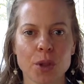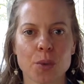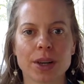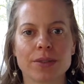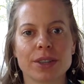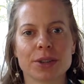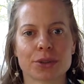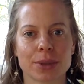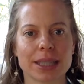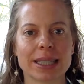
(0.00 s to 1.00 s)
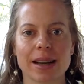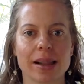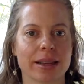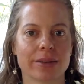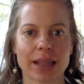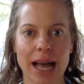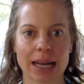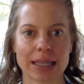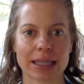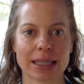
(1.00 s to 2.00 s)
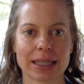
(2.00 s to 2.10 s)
what feels really dull and flat?